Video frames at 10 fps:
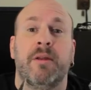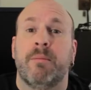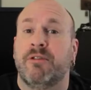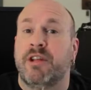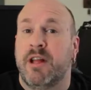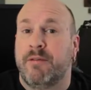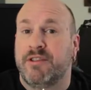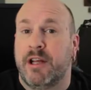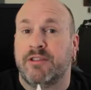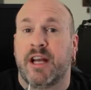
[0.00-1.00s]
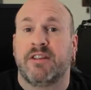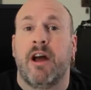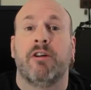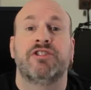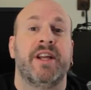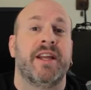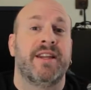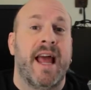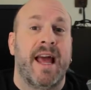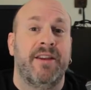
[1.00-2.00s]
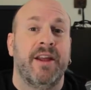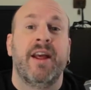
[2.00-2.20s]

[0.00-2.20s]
and multi-level cell technology in NAND.